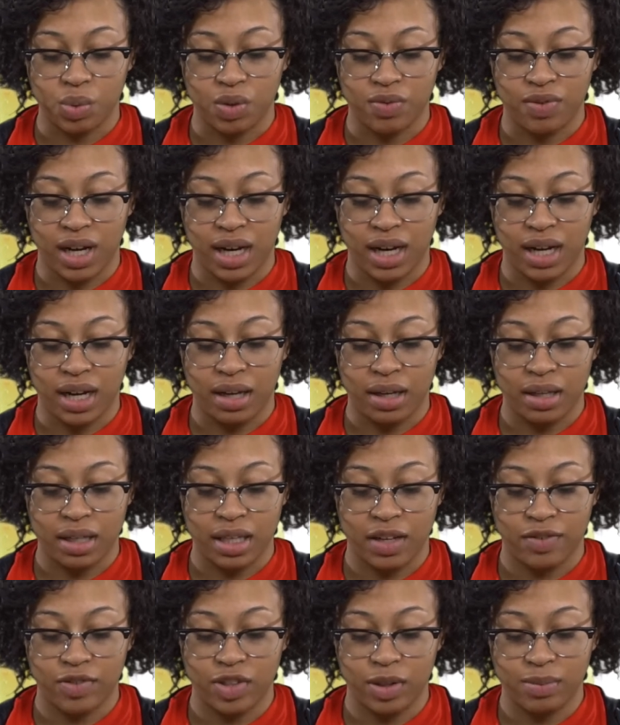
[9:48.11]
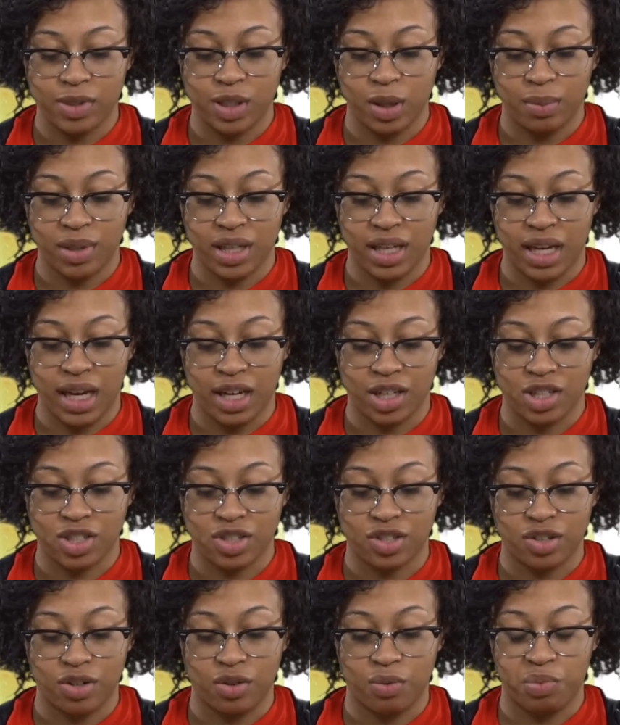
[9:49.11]
we've got to give them something
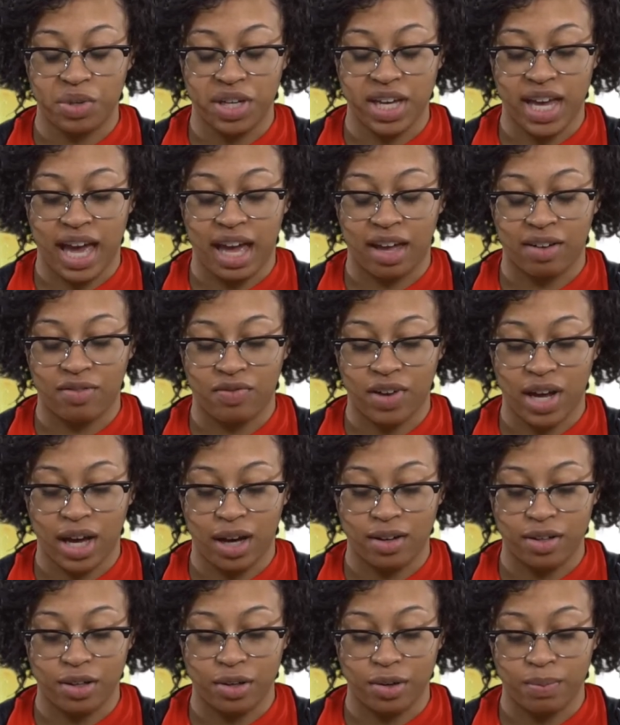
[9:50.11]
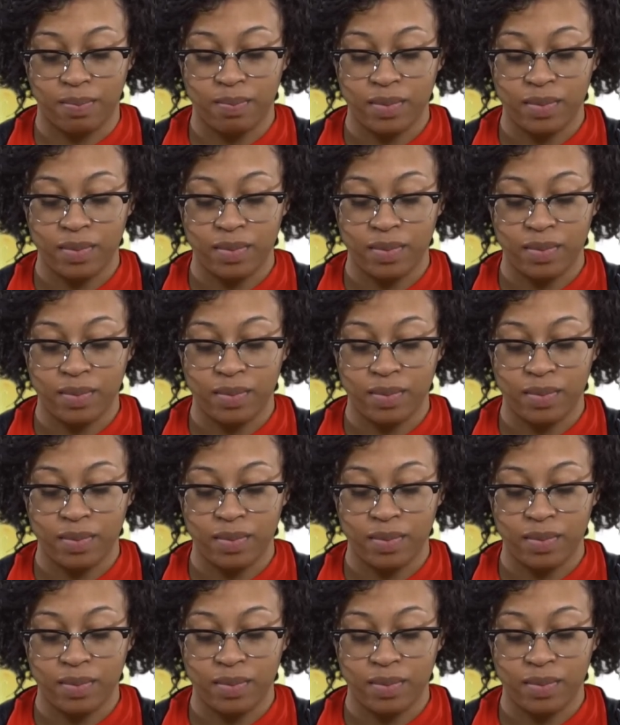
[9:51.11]
extra. We add value.